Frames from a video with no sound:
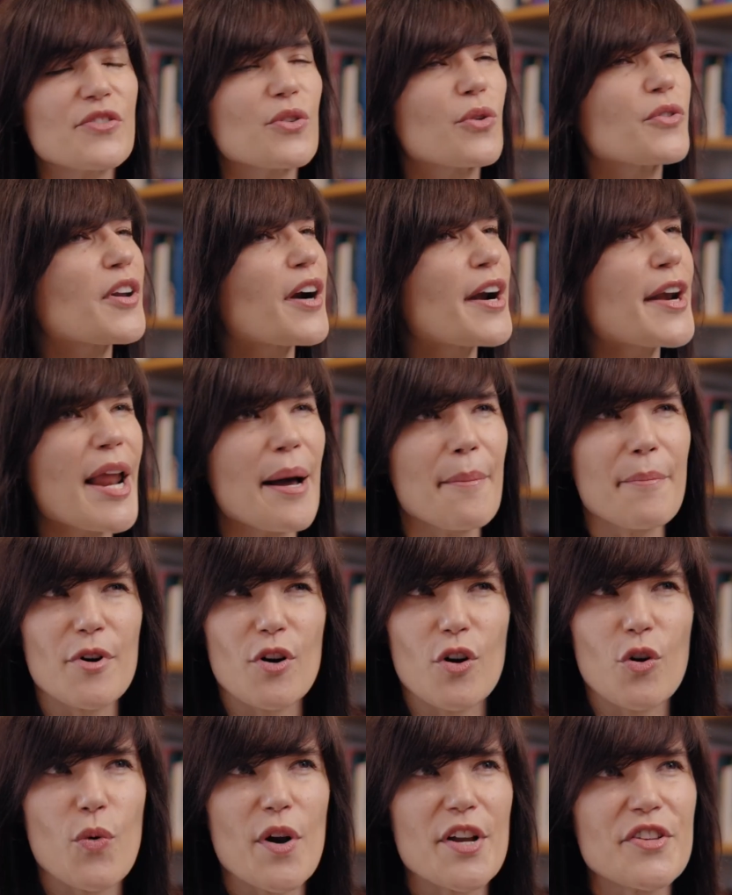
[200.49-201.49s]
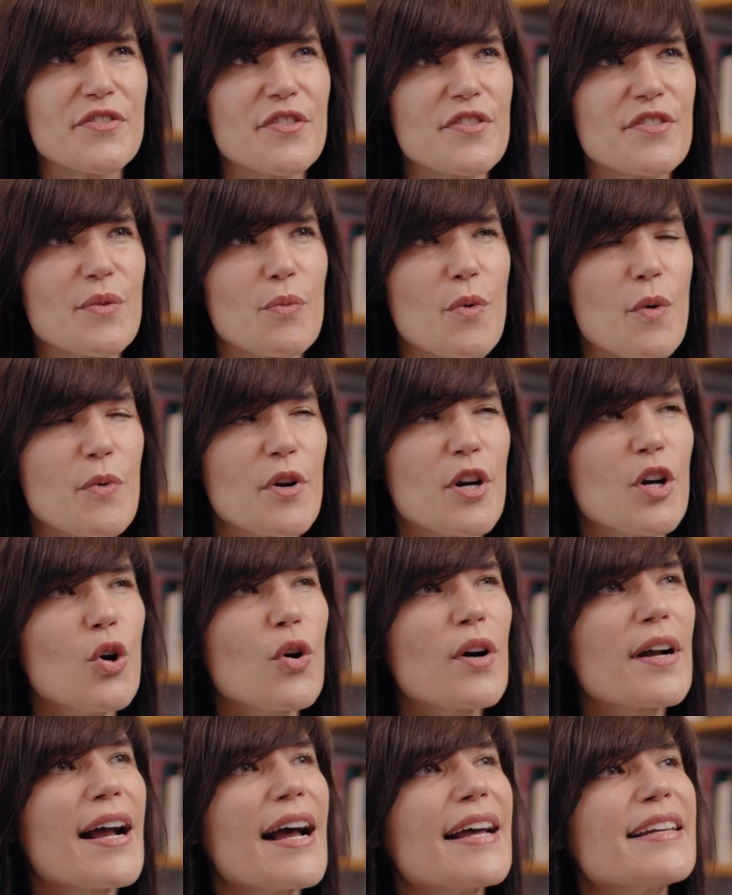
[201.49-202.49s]
So there are a number of questions that we will
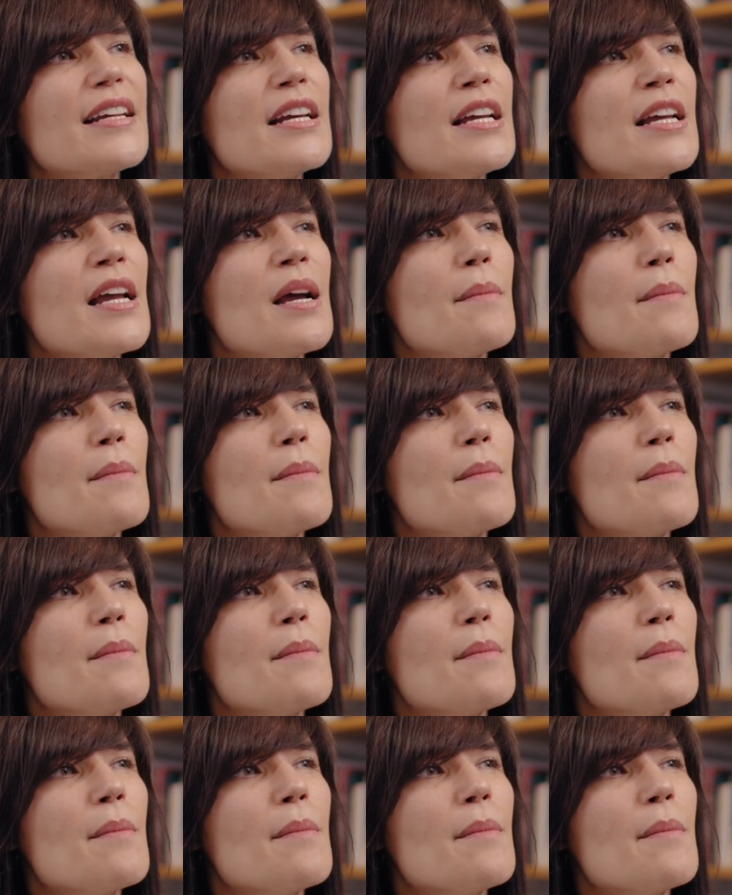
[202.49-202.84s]
look at,